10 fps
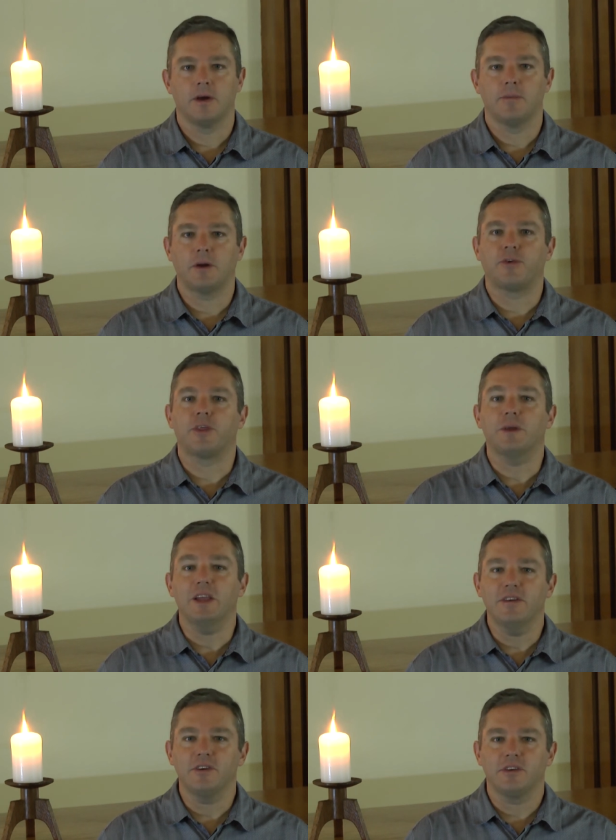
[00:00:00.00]
But for the
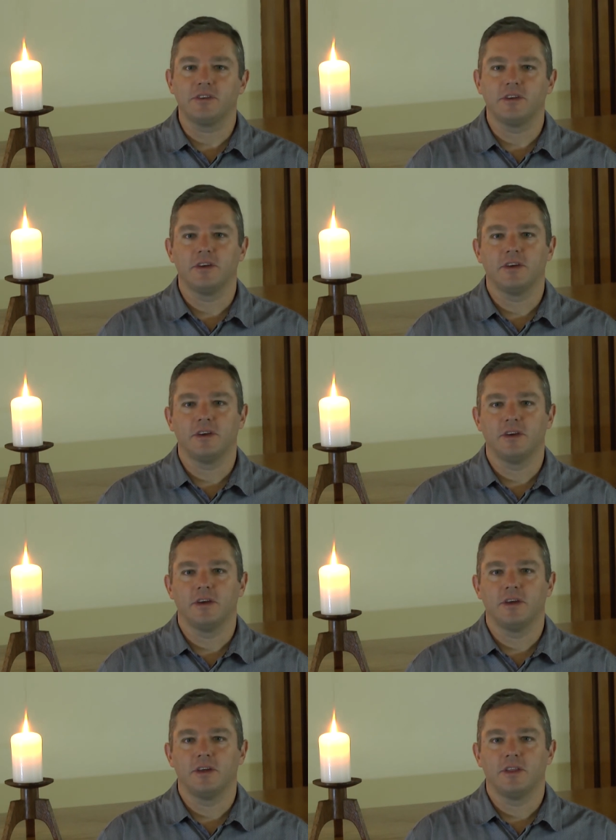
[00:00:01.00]
believers,
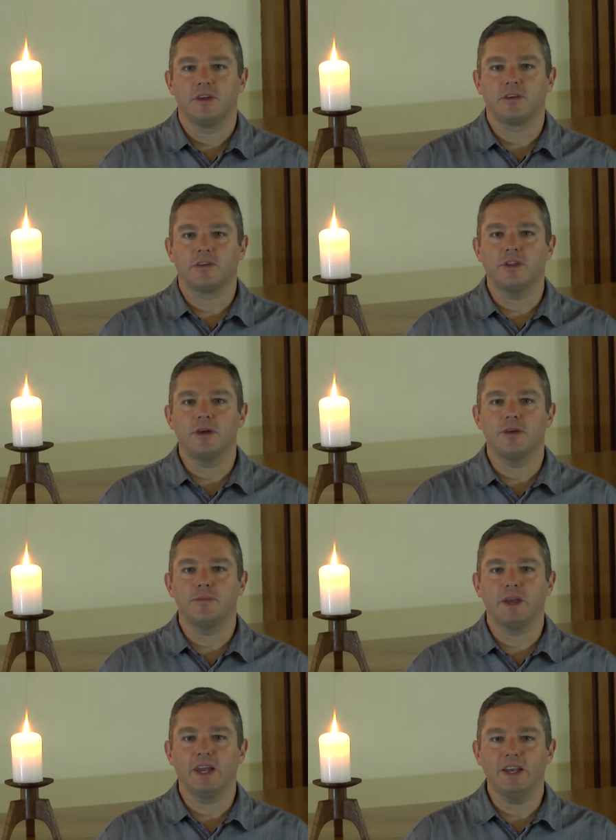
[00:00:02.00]
this is only the
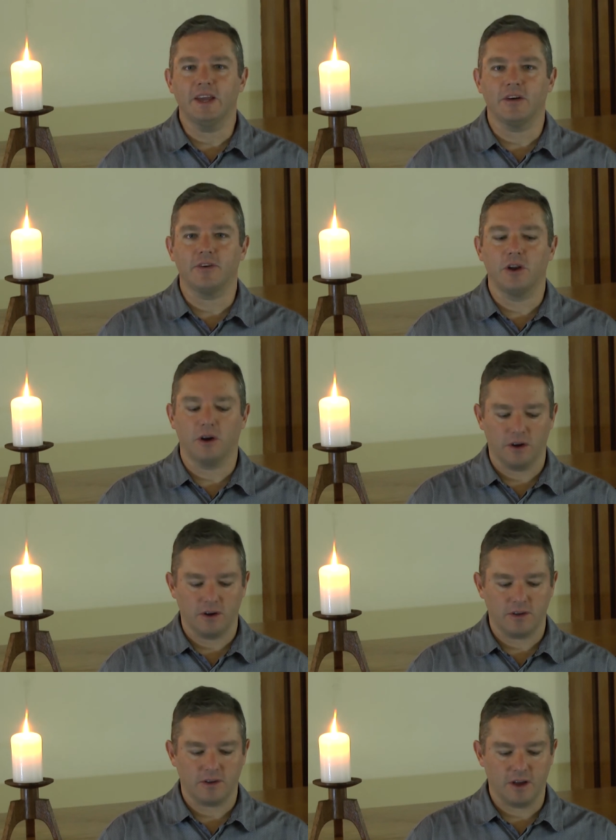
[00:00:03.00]
beginning of a long
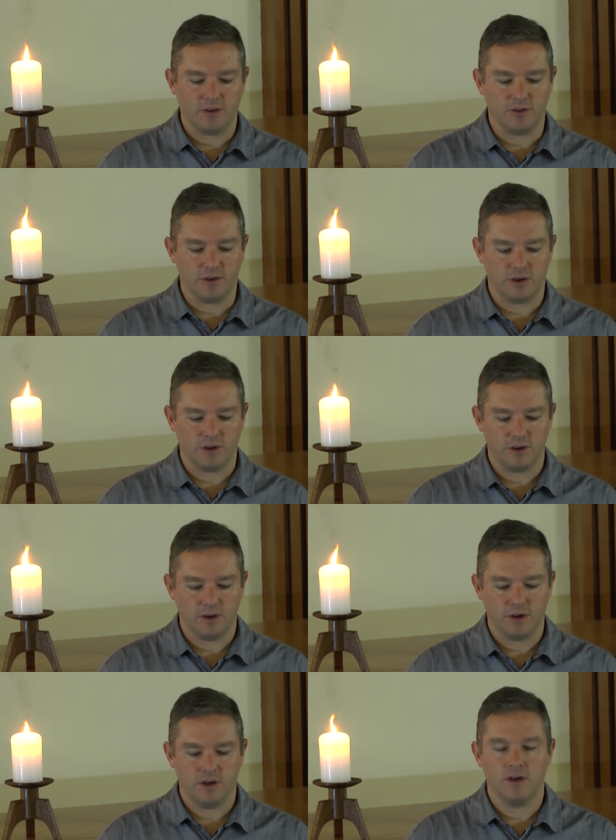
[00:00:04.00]
discussion,
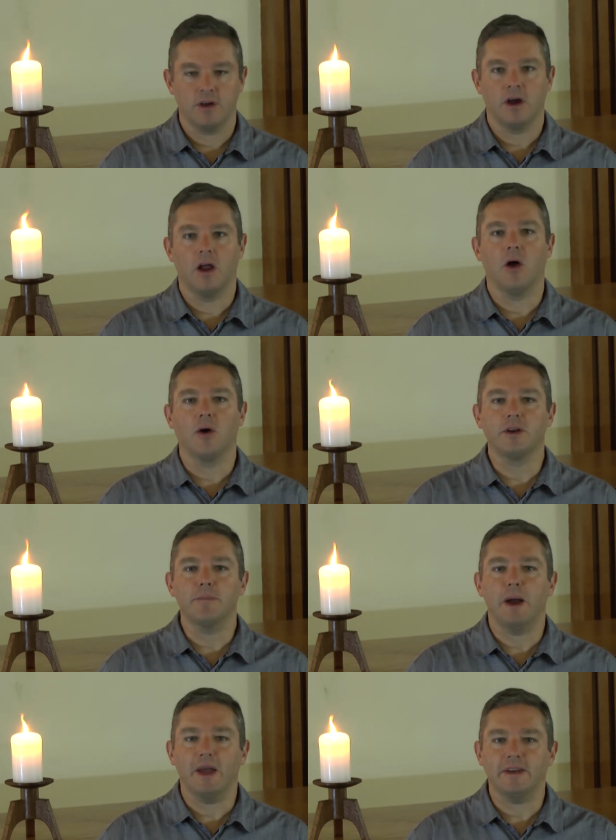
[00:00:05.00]
a long
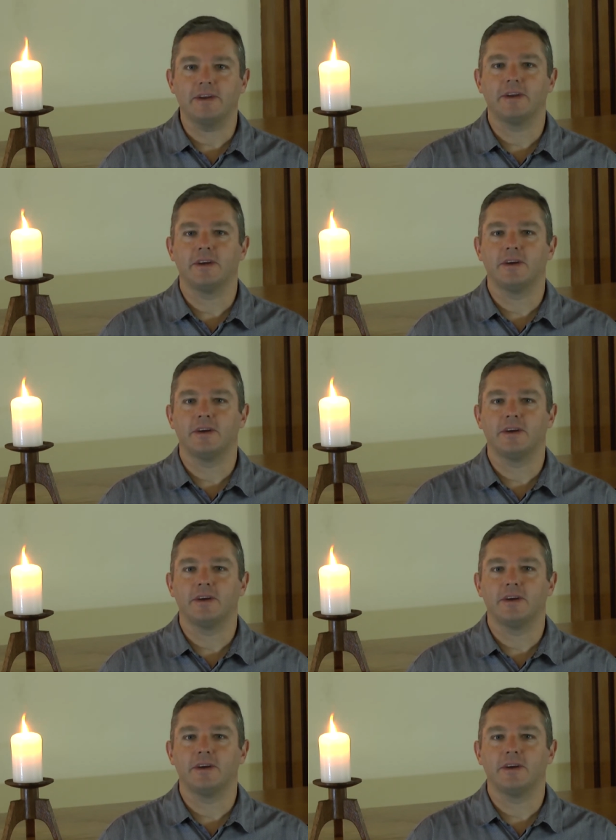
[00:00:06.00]
debate.